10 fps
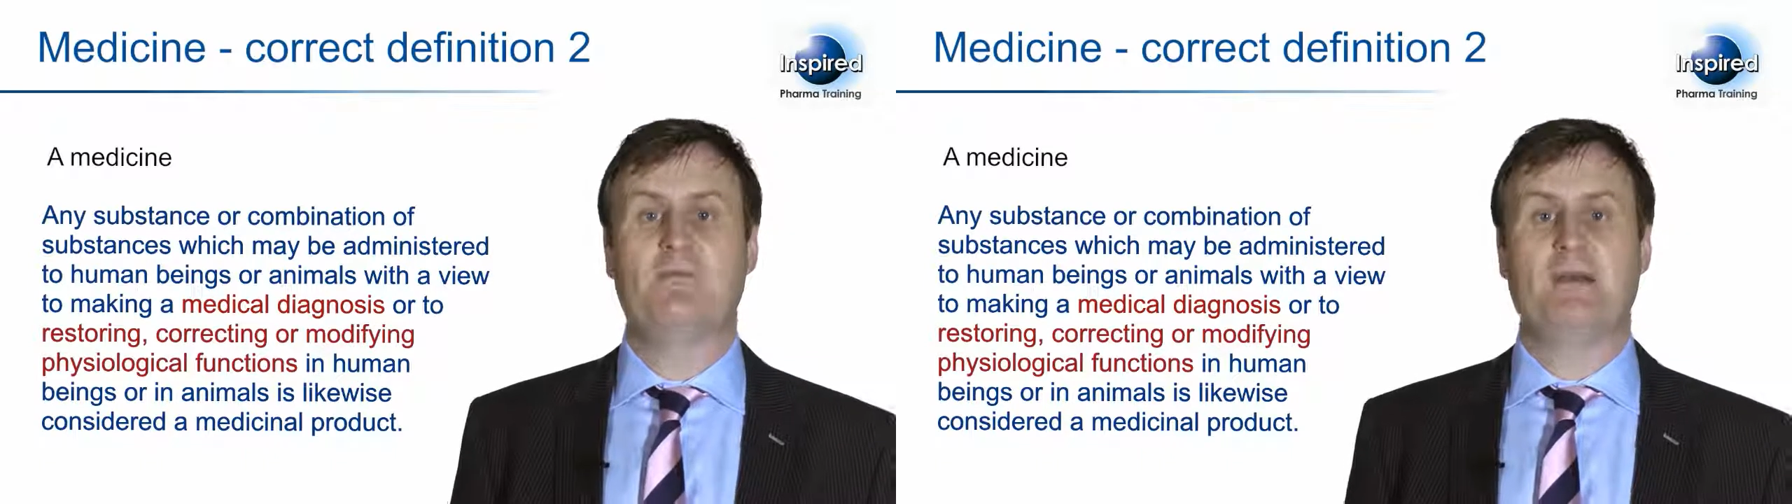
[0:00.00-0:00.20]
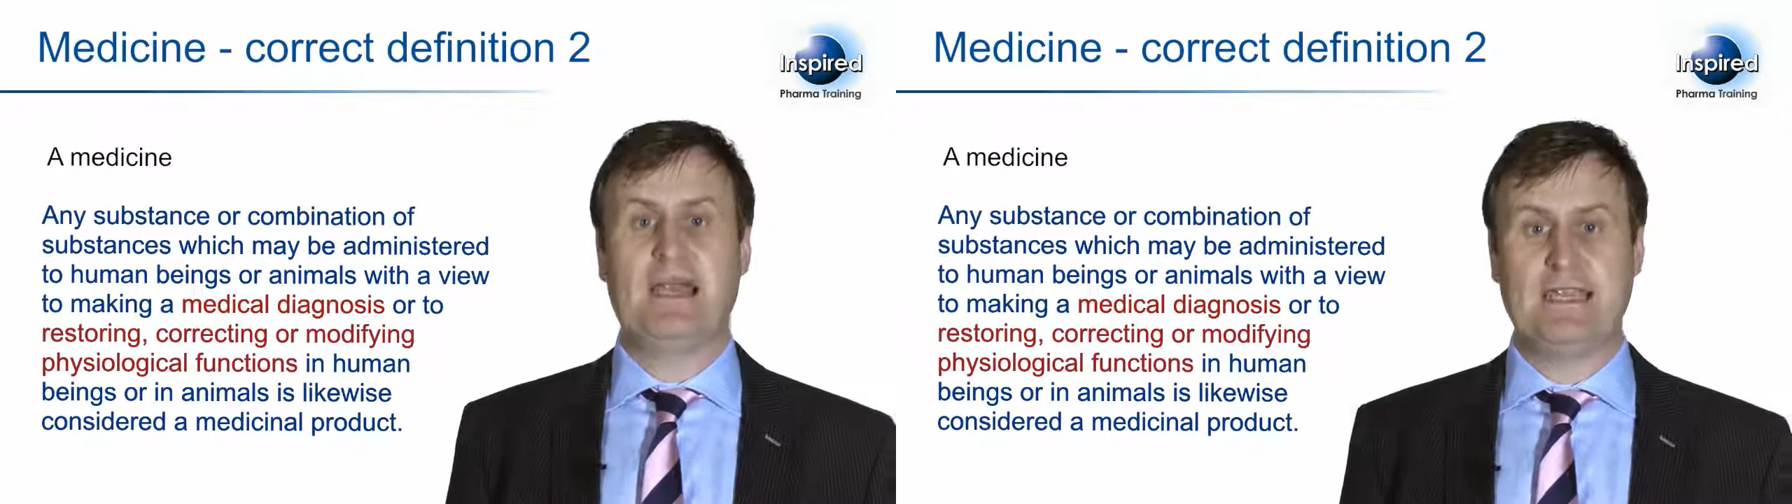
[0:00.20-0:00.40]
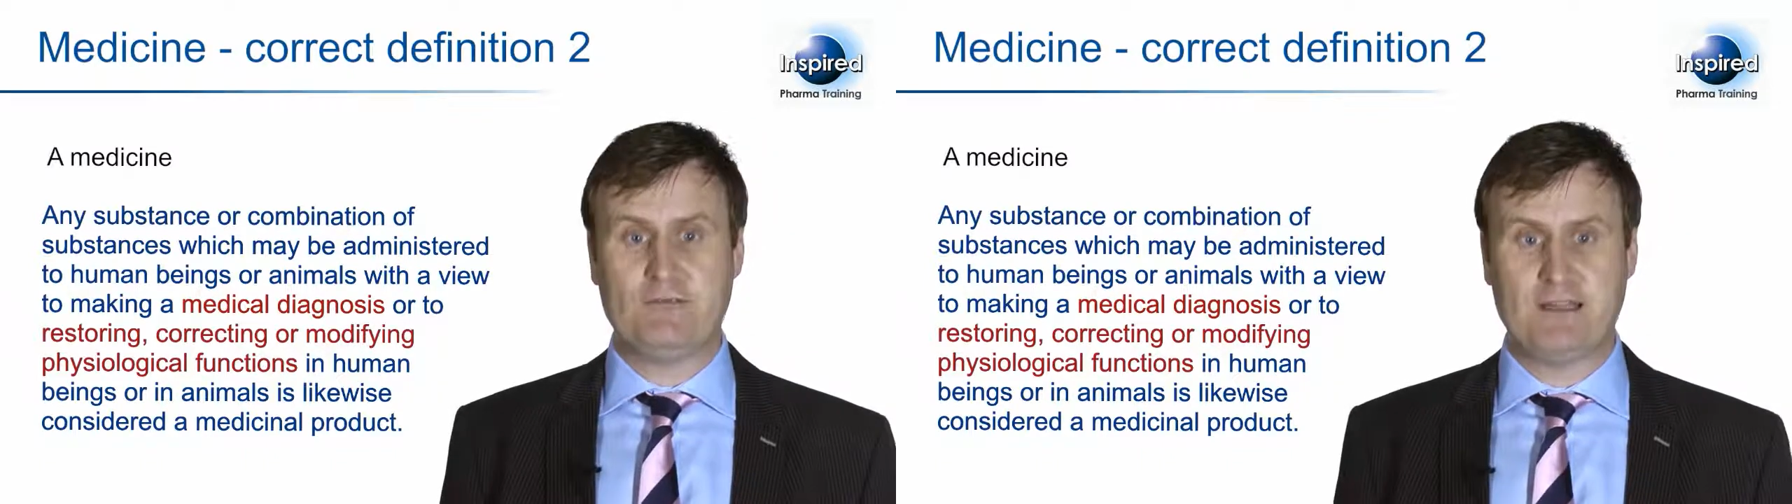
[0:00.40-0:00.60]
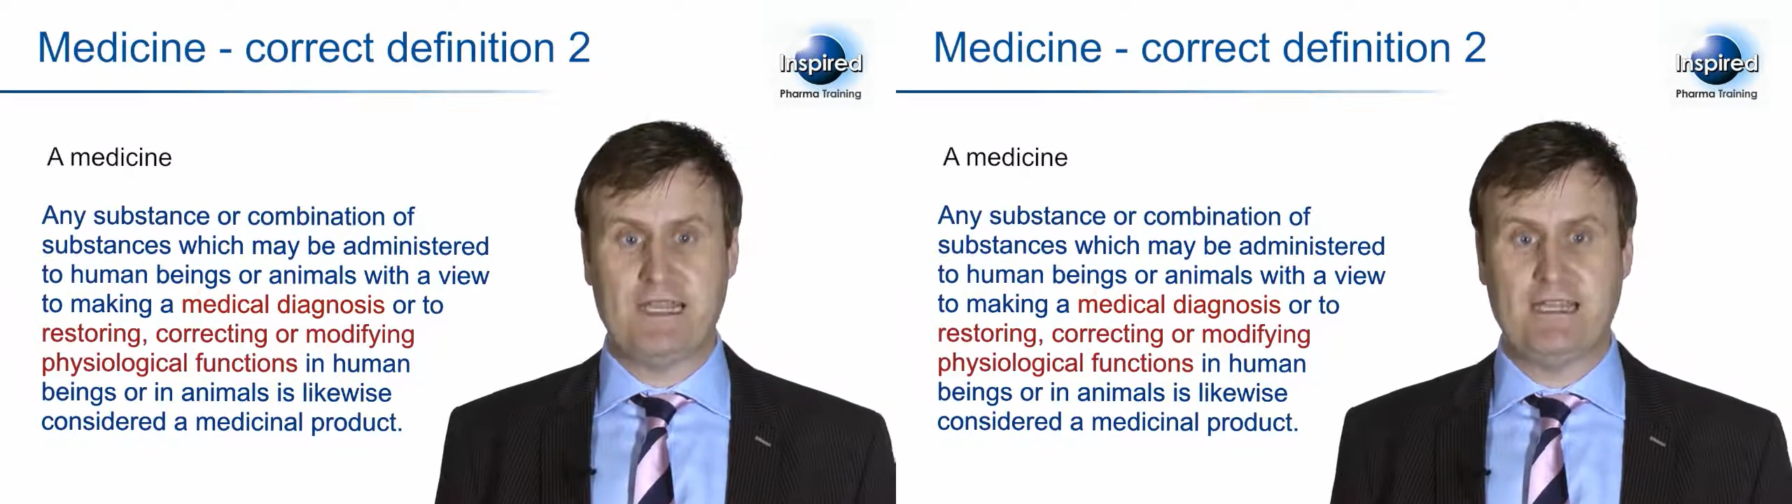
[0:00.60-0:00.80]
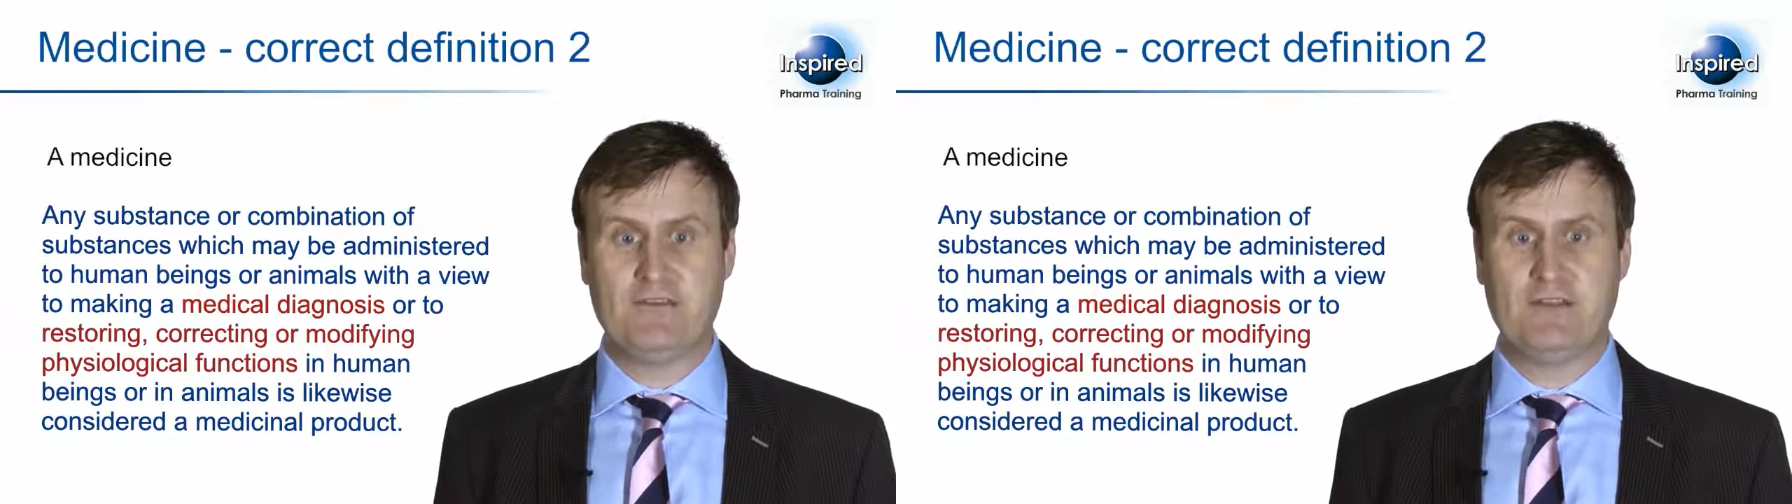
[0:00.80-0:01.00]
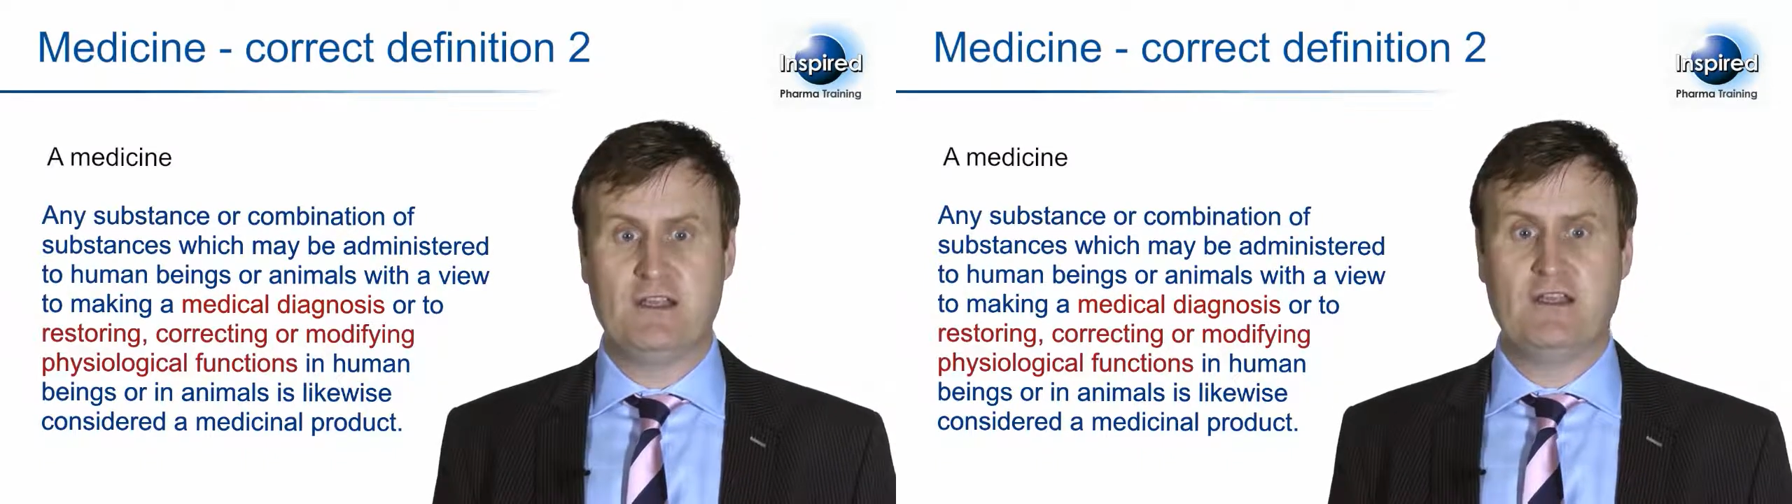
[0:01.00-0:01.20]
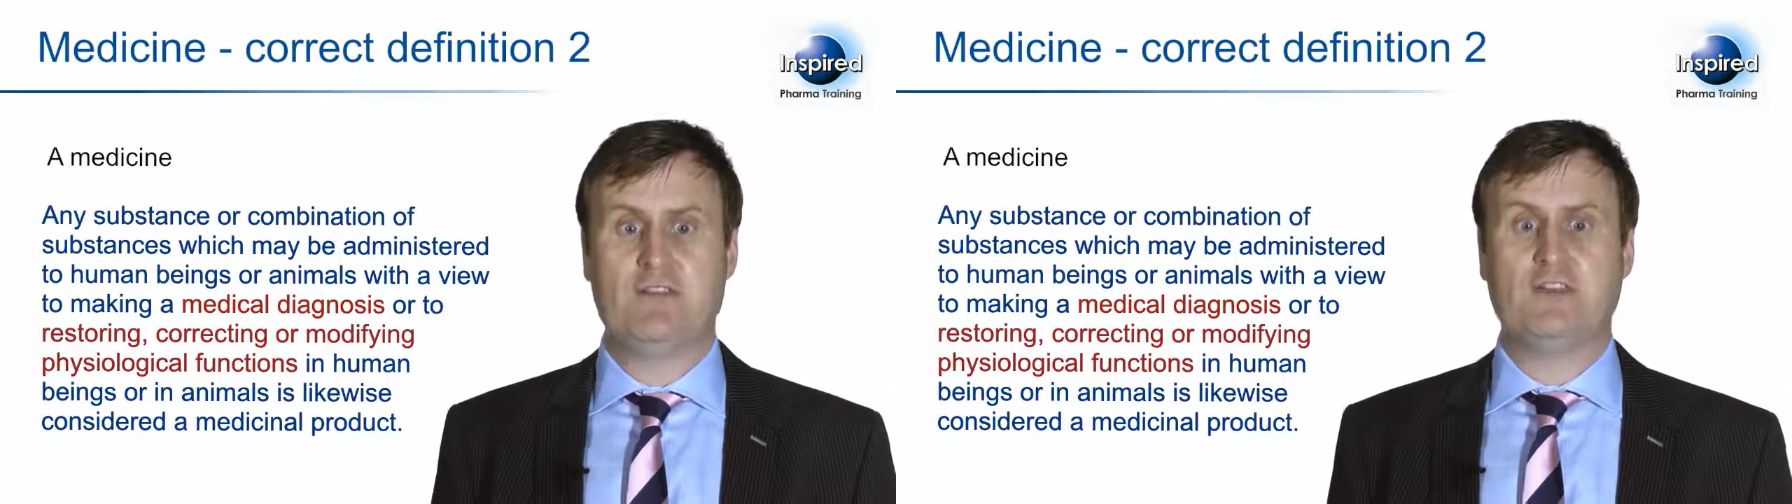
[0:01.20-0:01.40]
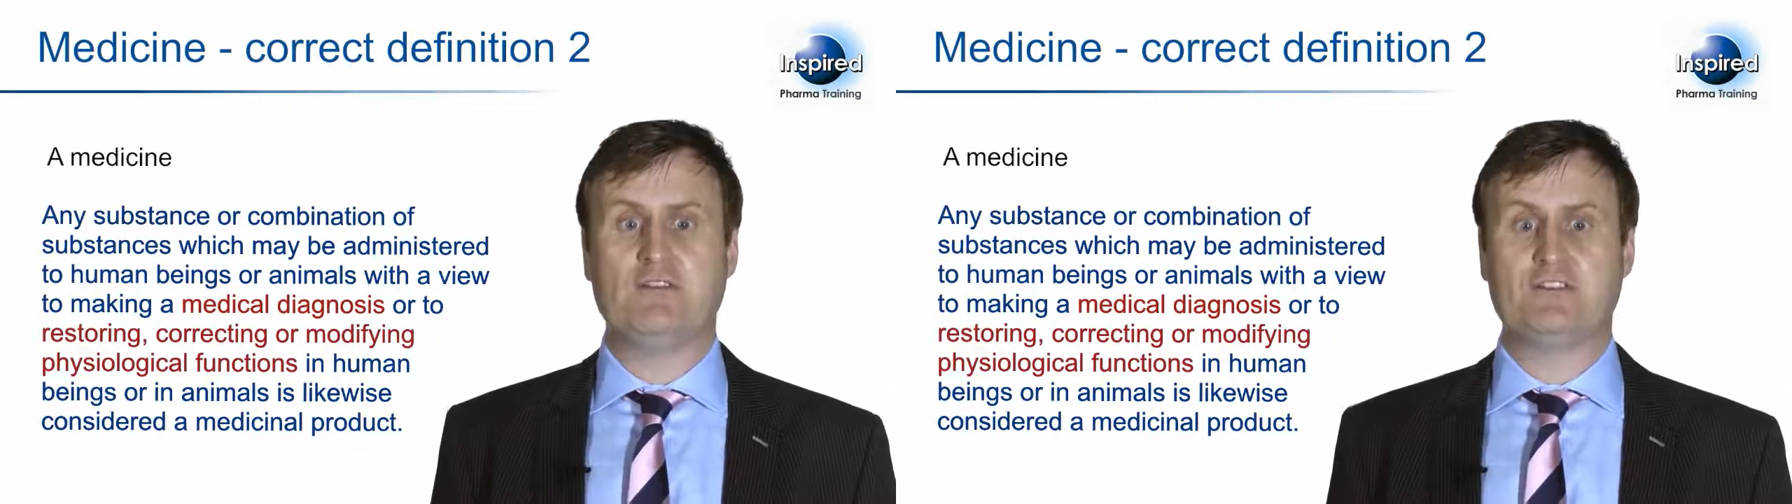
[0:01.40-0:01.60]
pain relief,
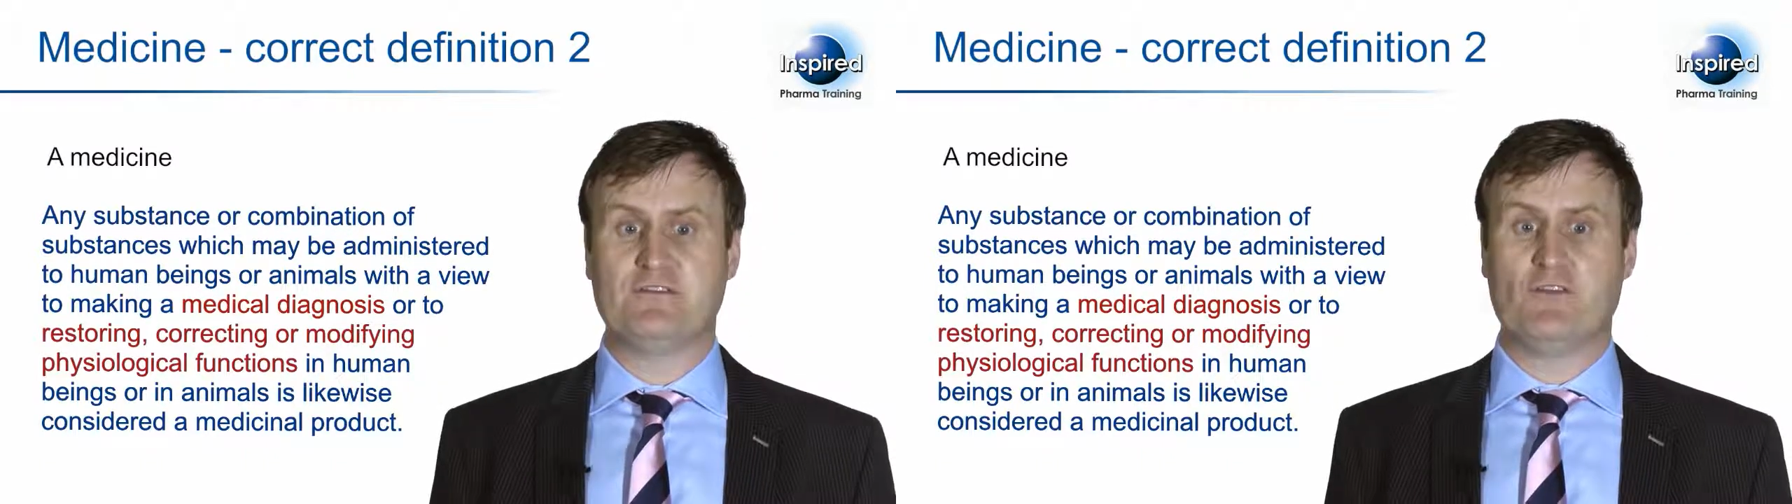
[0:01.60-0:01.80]
the use